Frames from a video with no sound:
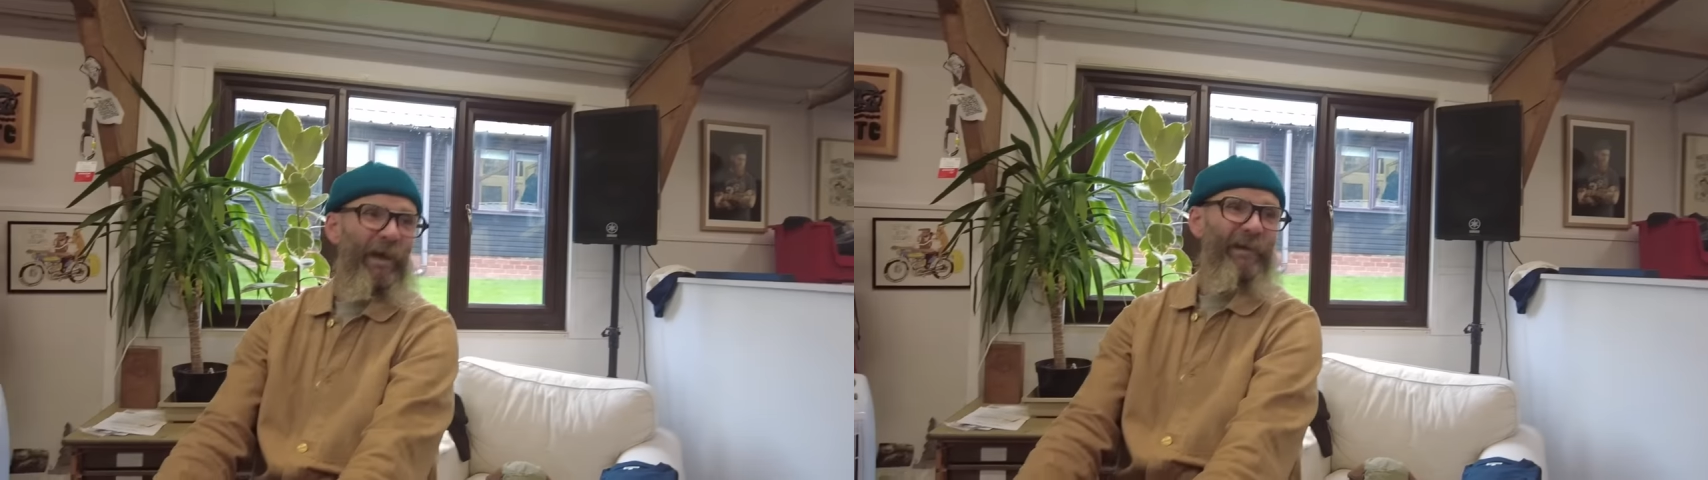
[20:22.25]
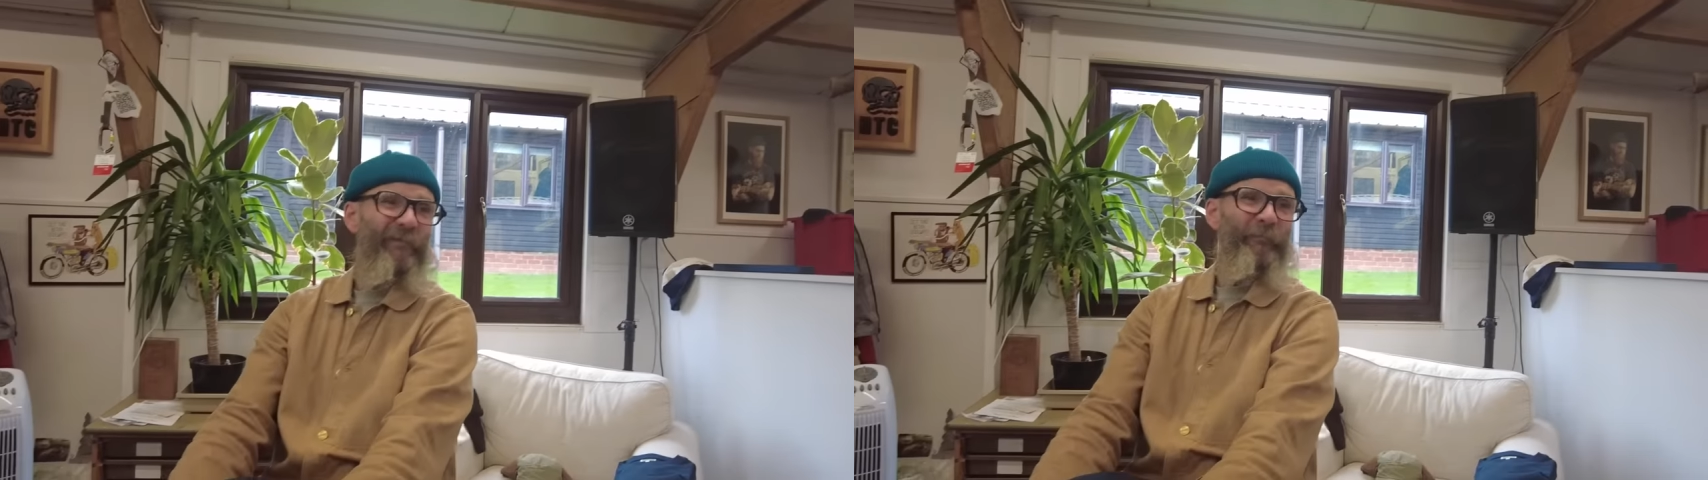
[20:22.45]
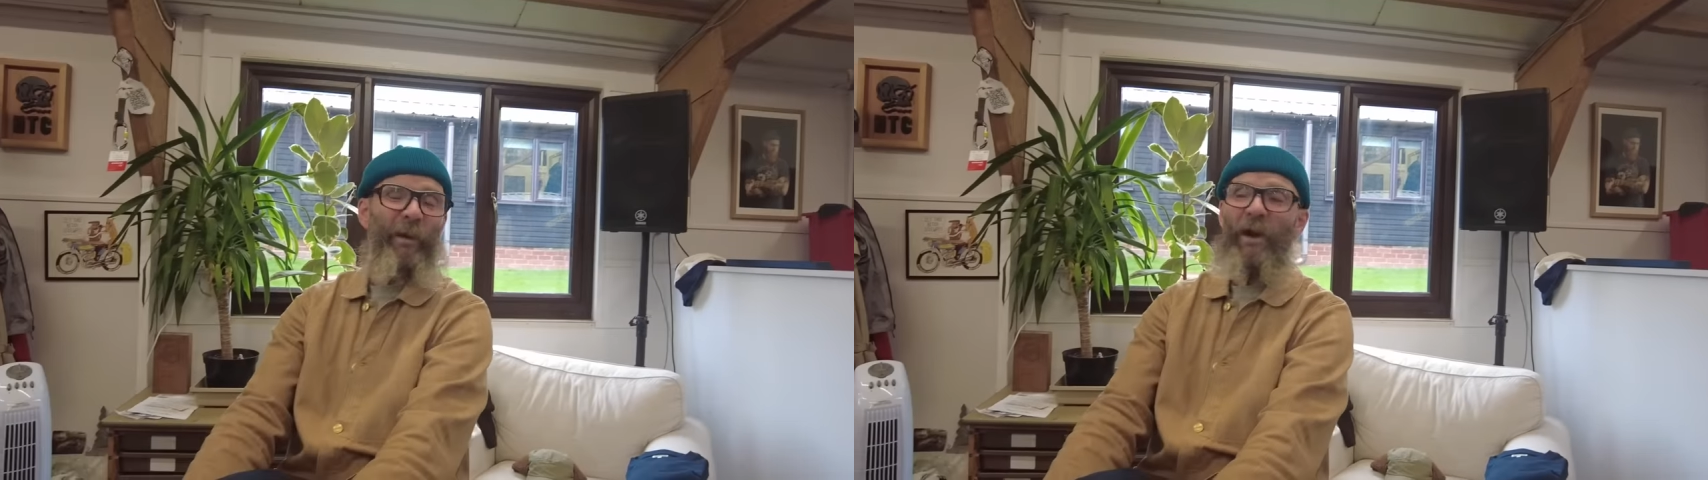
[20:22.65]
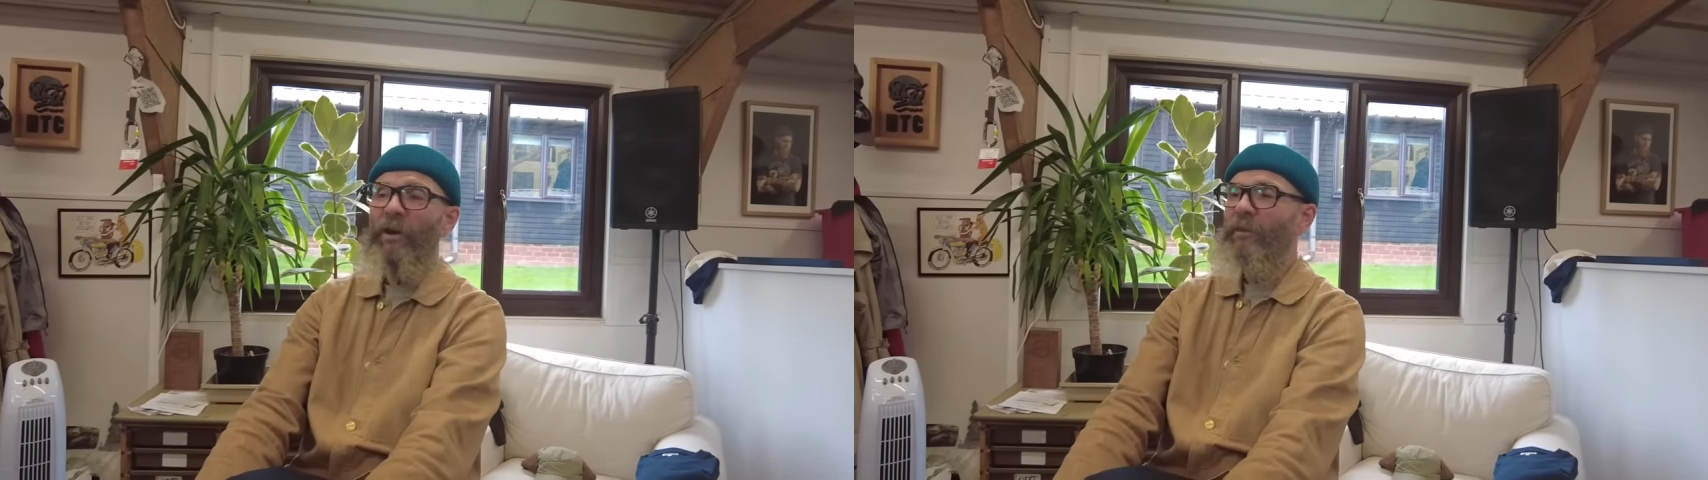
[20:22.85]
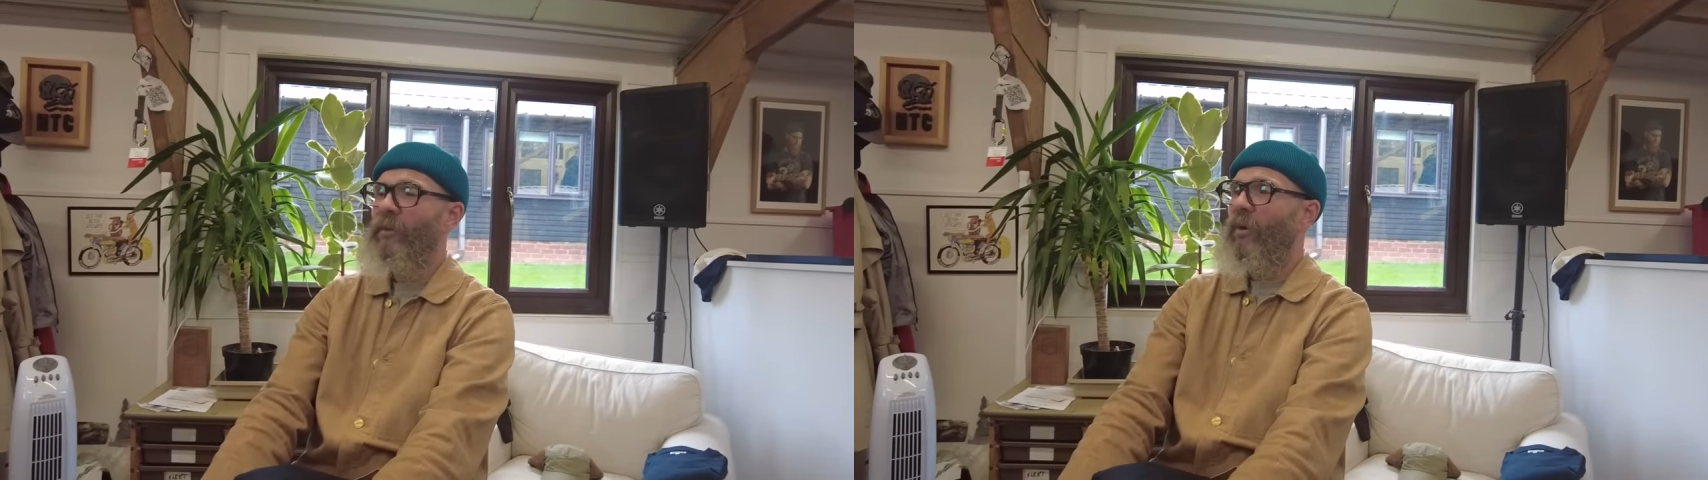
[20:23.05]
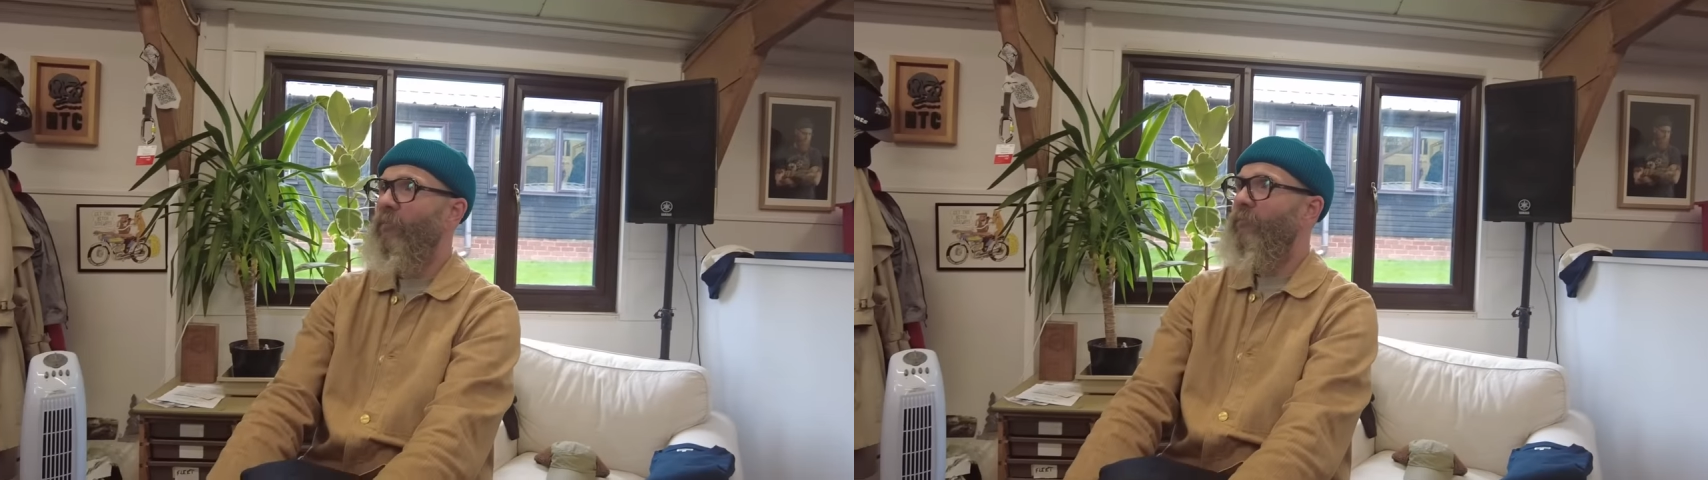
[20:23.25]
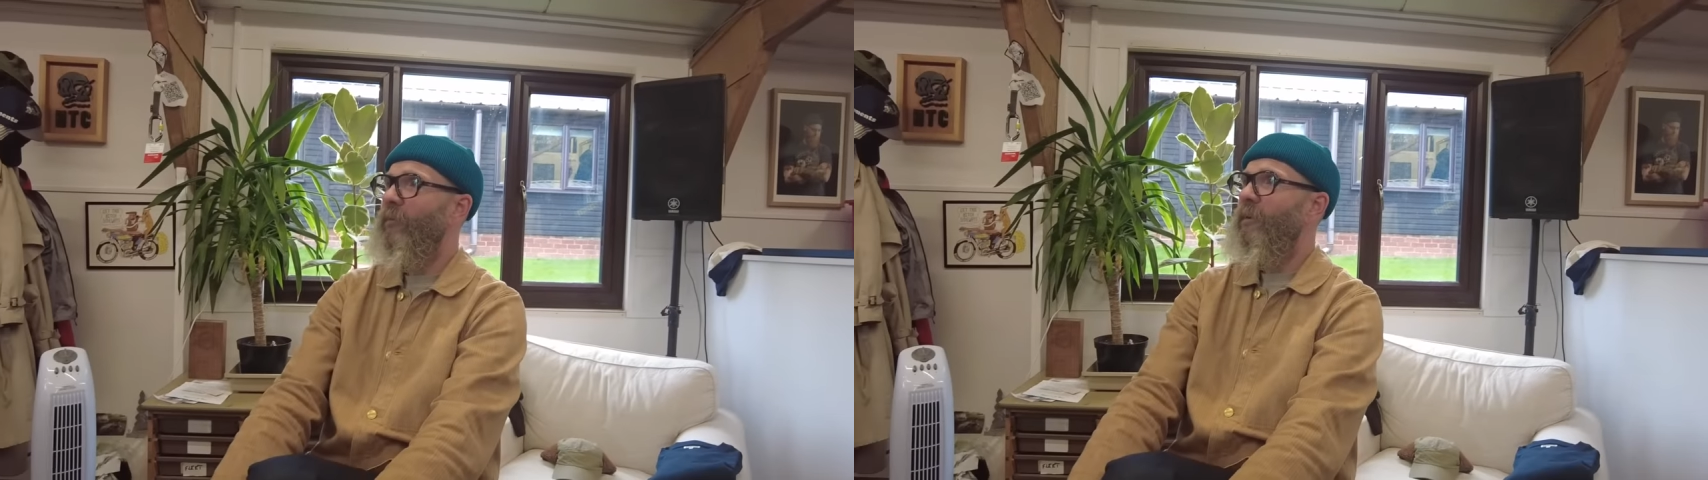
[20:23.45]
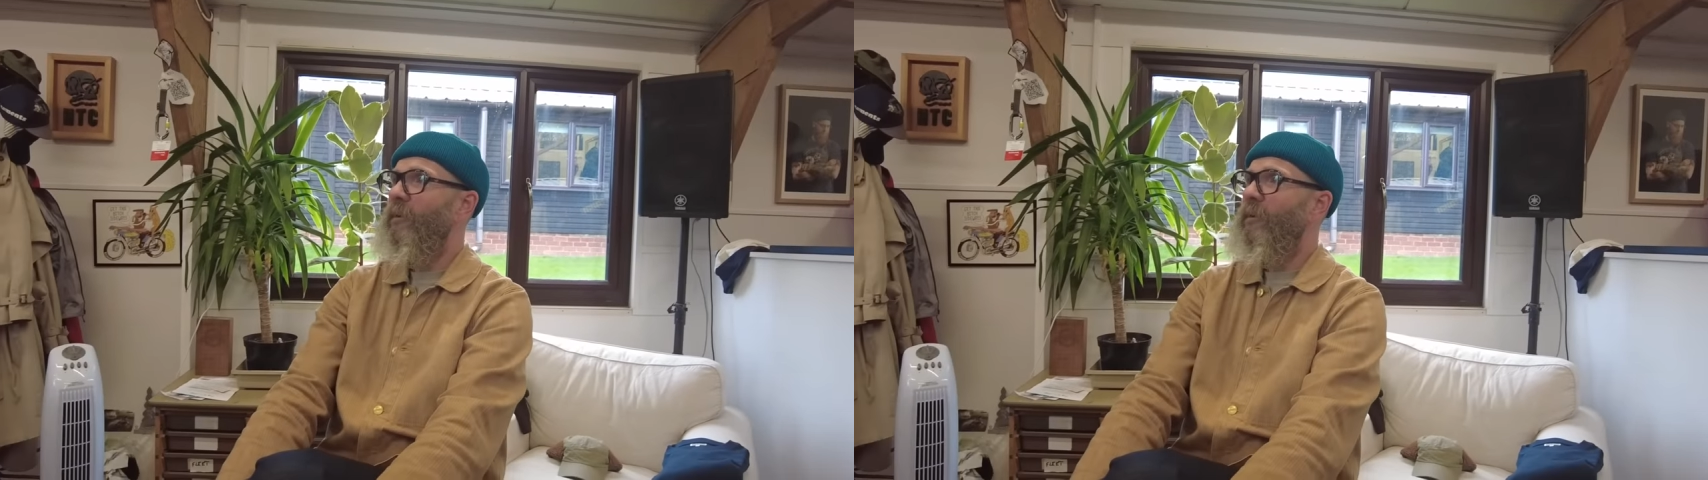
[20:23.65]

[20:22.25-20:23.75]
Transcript: kind of part of